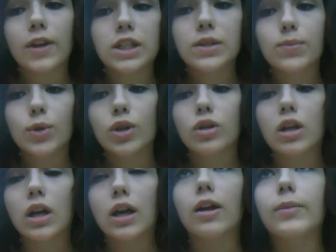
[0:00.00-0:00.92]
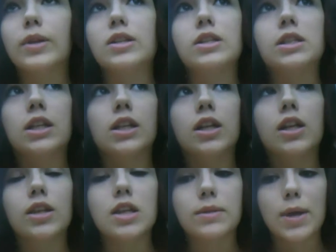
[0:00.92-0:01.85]
Facebook, I've been
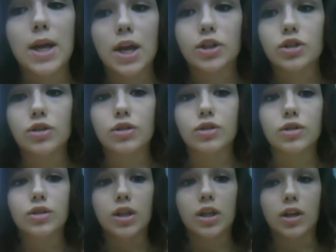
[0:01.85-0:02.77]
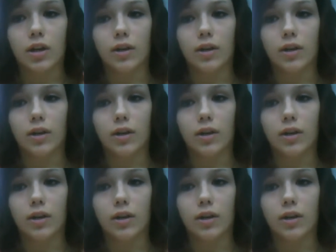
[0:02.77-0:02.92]
seeing these pictures.